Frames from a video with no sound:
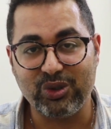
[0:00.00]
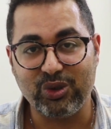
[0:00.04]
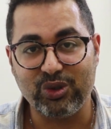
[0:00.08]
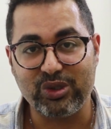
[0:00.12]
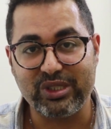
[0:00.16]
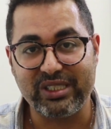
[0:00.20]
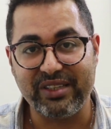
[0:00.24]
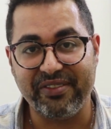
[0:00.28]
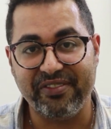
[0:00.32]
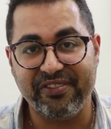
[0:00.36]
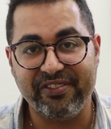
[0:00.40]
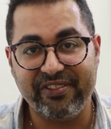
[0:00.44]

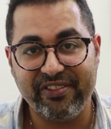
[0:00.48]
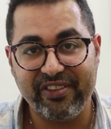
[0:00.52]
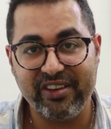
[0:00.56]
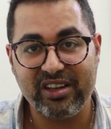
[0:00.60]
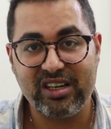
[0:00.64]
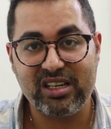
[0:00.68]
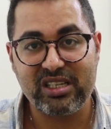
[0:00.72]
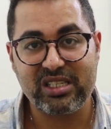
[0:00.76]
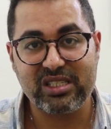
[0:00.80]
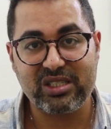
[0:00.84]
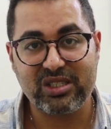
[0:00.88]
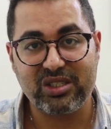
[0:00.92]
to the
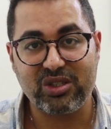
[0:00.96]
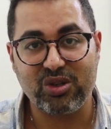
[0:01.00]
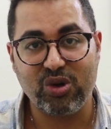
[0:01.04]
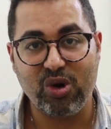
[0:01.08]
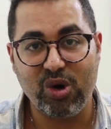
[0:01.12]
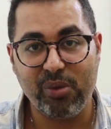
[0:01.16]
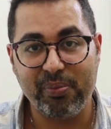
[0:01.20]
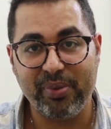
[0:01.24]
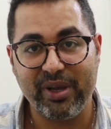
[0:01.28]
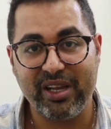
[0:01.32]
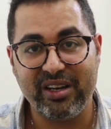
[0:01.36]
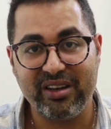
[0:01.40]
first
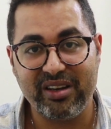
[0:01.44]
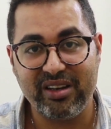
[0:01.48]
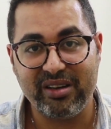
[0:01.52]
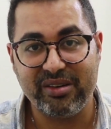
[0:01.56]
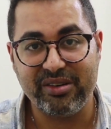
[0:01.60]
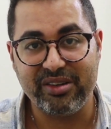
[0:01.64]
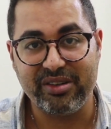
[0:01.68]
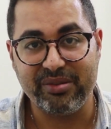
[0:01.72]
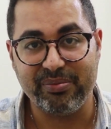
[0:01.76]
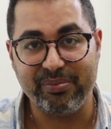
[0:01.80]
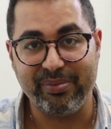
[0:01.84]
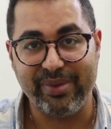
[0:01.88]

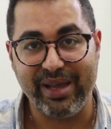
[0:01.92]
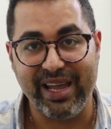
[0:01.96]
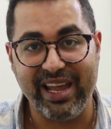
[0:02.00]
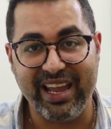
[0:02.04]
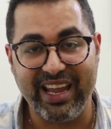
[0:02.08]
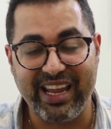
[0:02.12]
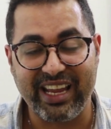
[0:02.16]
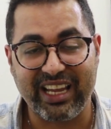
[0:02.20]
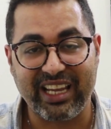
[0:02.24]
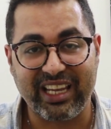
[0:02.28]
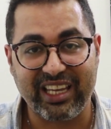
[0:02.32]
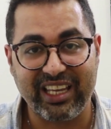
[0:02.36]
open
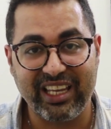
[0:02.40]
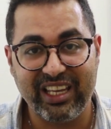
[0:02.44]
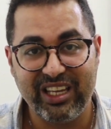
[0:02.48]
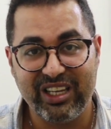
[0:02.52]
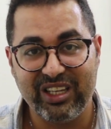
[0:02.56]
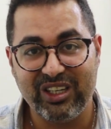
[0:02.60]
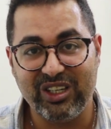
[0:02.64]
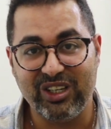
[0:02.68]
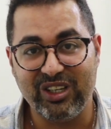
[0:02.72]
bank